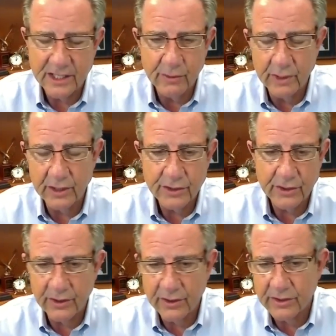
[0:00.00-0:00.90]
the
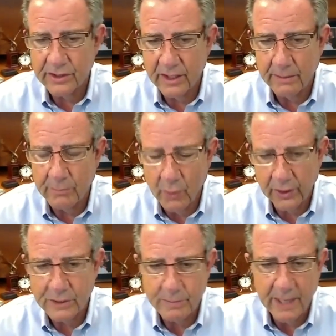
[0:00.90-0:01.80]
realtors, the
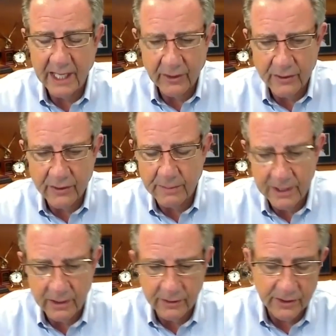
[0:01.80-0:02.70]
mortgage bankers, the
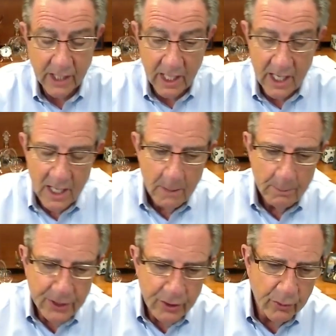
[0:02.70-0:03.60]
builders,
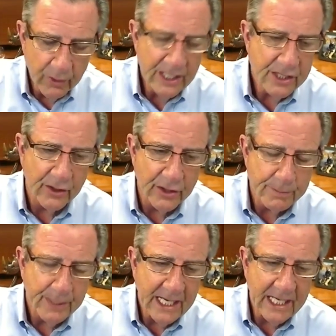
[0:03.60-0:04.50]
Pew Research,
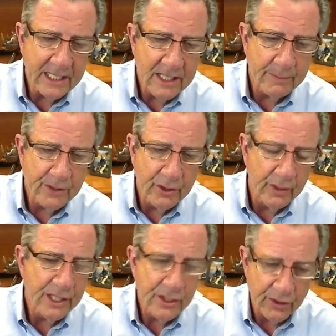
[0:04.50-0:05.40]
PEW
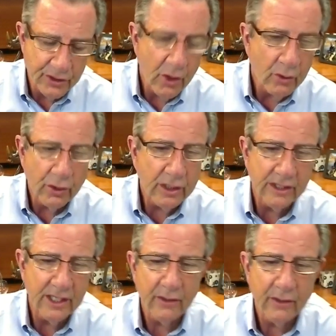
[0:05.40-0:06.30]
Research, go look at
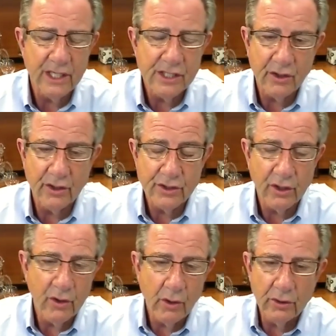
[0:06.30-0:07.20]
their research or
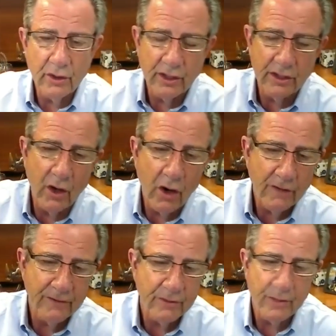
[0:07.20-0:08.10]
go look at the
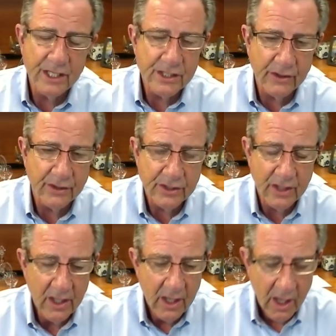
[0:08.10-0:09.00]
Harvard research
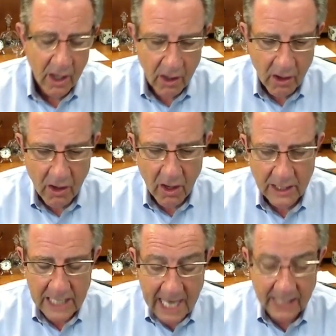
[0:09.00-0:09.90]

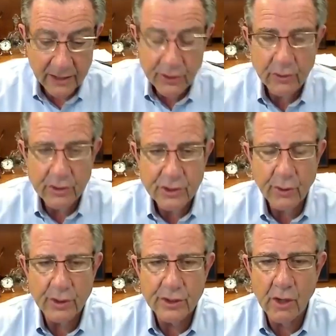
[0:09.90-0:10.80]
on attitudes
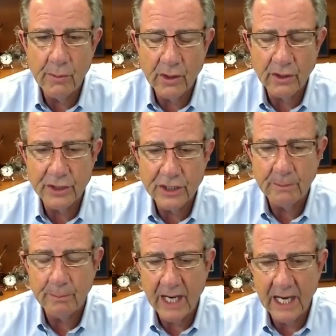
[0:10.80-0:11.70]
towards home ownership
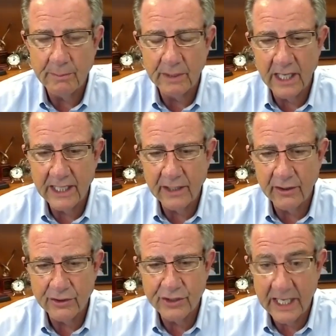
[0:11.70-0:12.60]
by
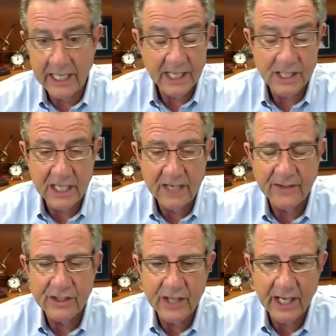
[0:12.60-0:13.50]
millennial, Gen X, and
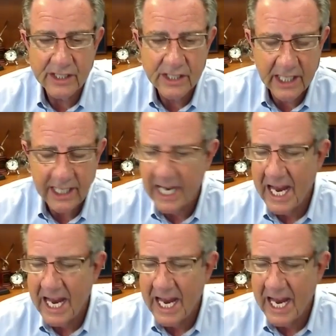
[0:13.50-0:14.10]
even Gen Z.